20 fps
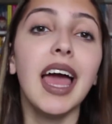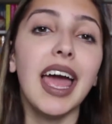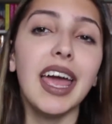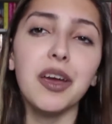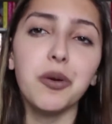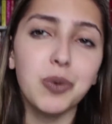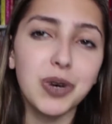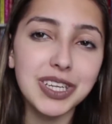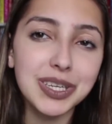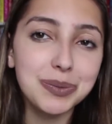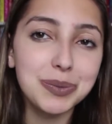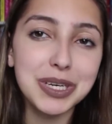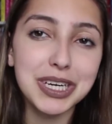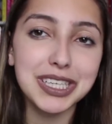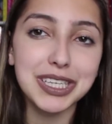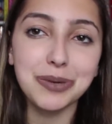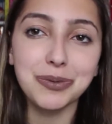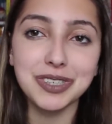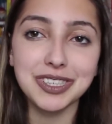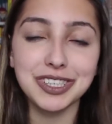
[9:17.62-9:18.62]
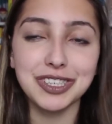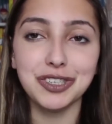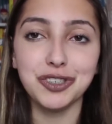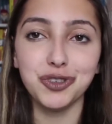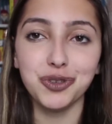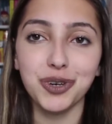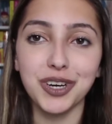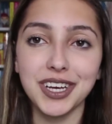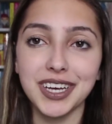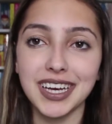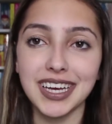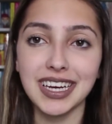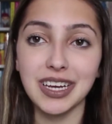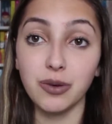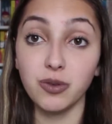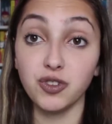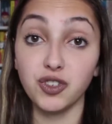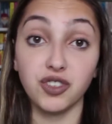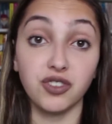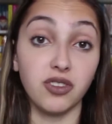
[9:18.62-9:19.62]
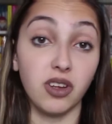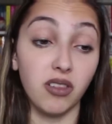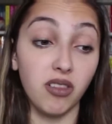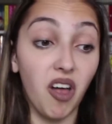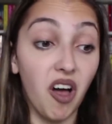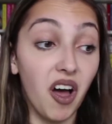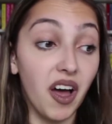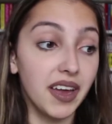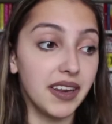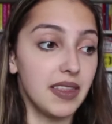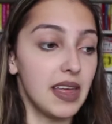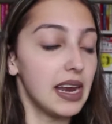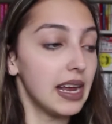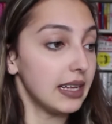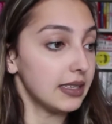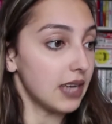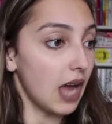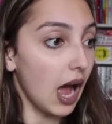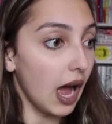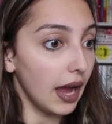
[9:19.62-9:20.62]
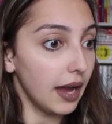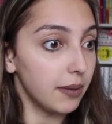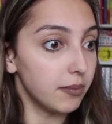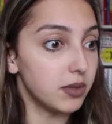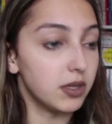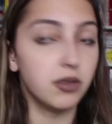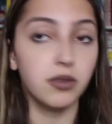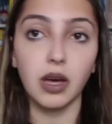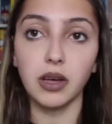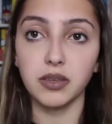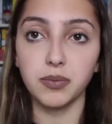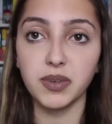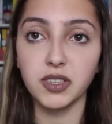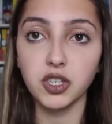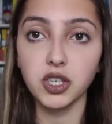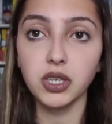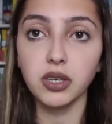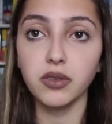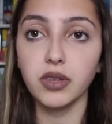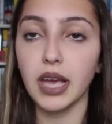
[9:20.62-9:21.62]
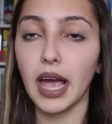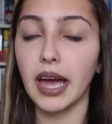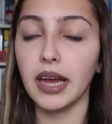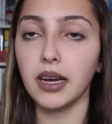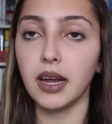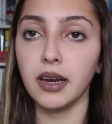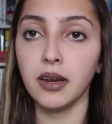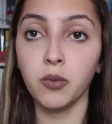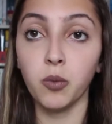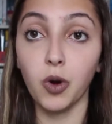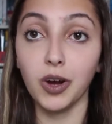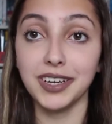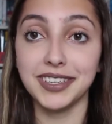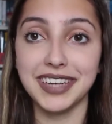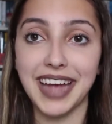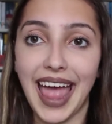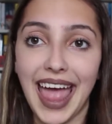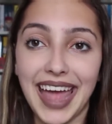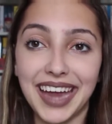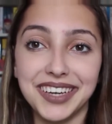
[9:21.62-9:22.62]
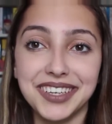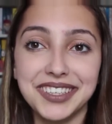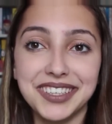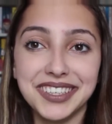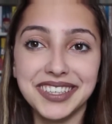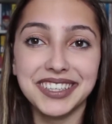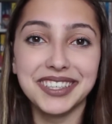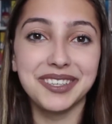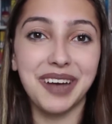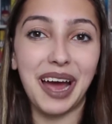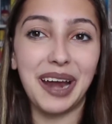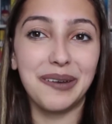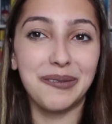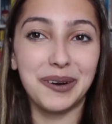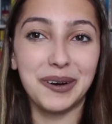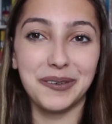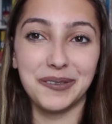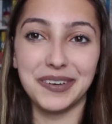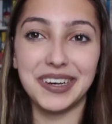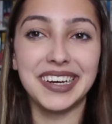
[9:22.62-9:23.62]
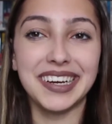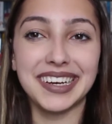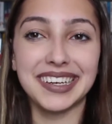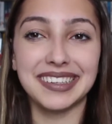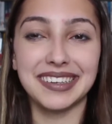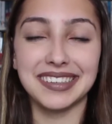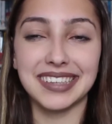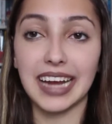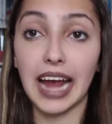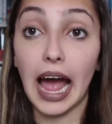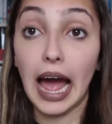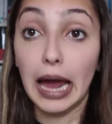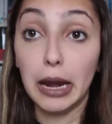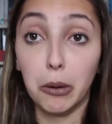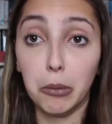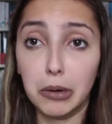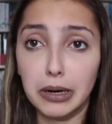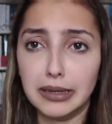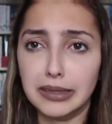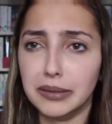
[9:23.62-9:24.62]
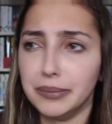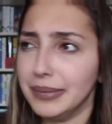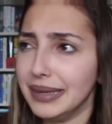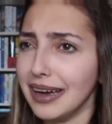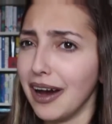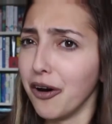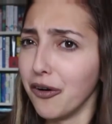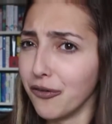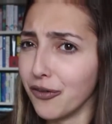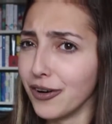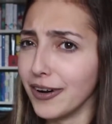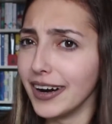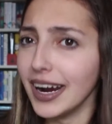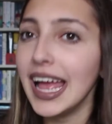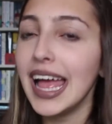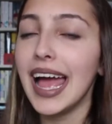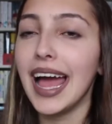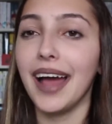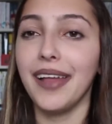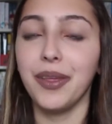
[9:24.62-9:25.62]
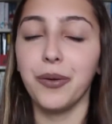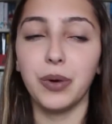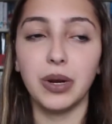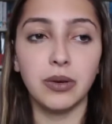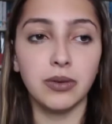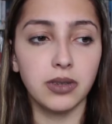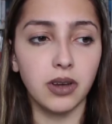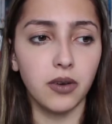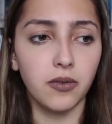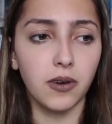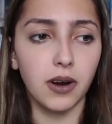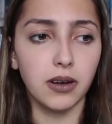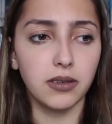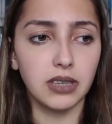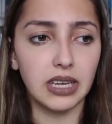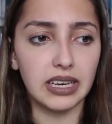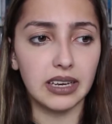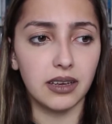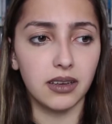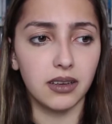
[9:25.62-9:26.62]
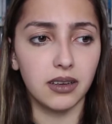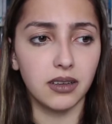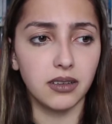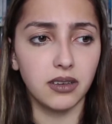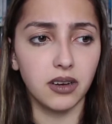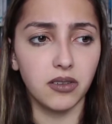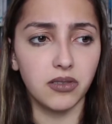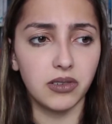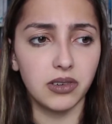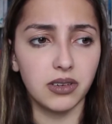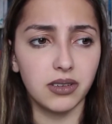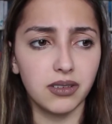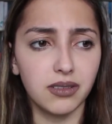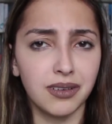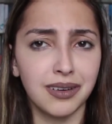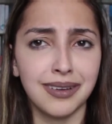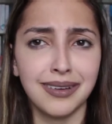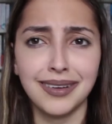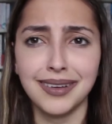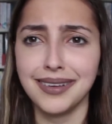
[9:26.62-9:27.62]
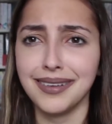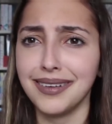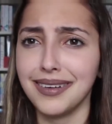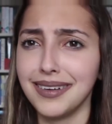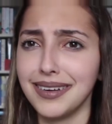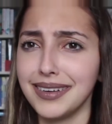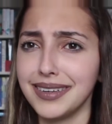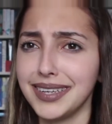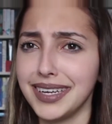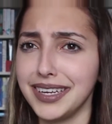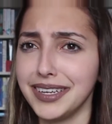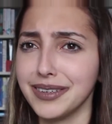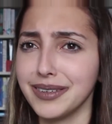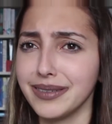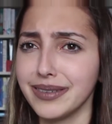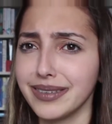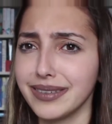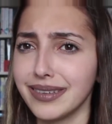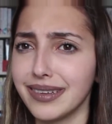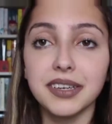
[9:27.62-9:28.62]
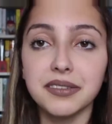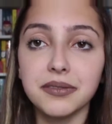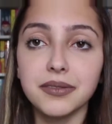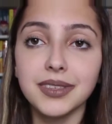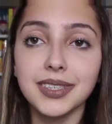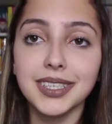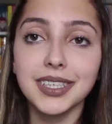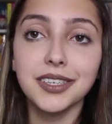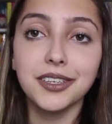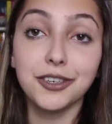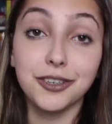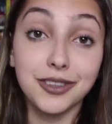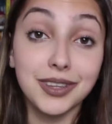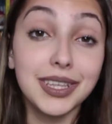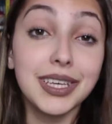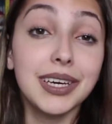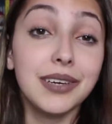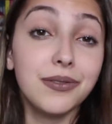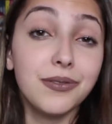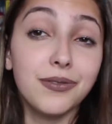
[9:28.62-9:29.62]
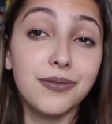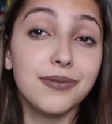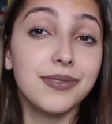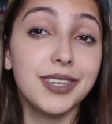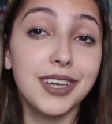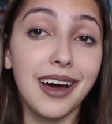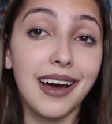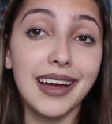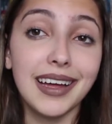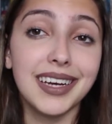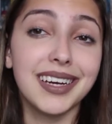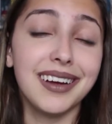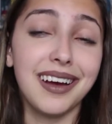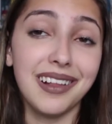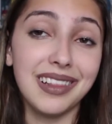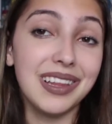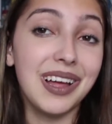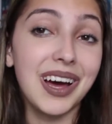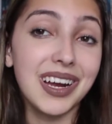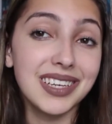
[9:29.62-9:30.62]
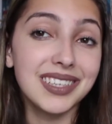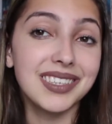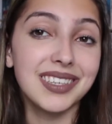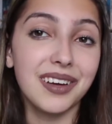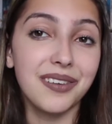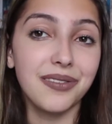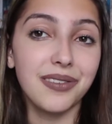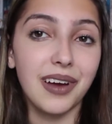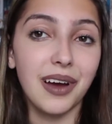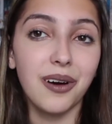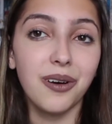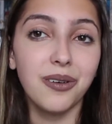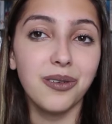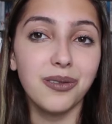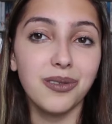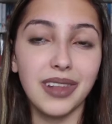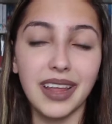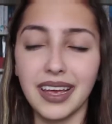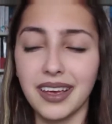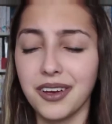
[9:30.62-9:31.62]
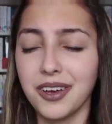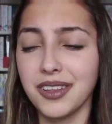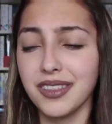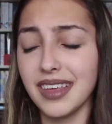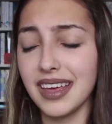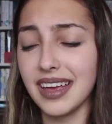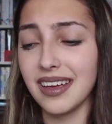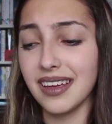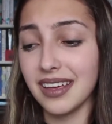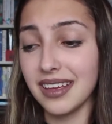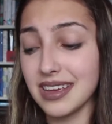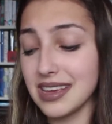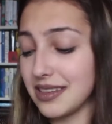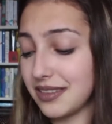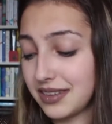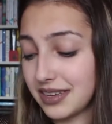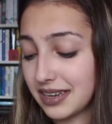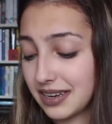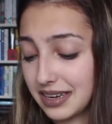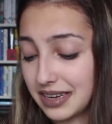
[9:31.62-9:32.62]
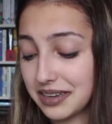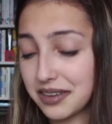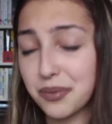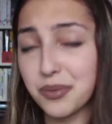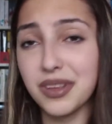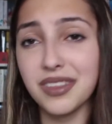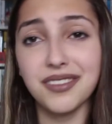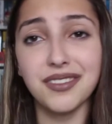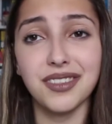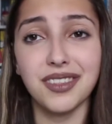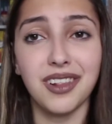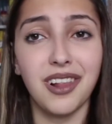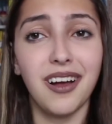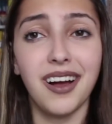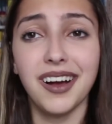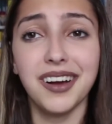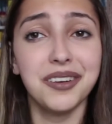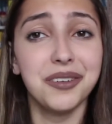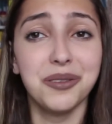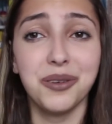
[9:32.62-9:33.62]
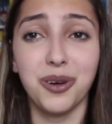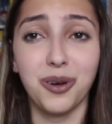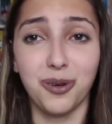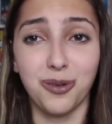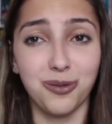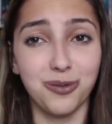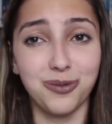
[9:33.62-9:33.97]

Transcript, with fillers: It wasn't because I wasn't enjoying it, it was just a lot. And then at times, near the, especially near the end, I didn't want it to end, so I didn't want to read it because I was like, I don't want it to be over. And then when it was over, I was like, it's over? tears. Definitely, could they have cut a lot of stuff out? Like, could they, it didn't need to be this long? No.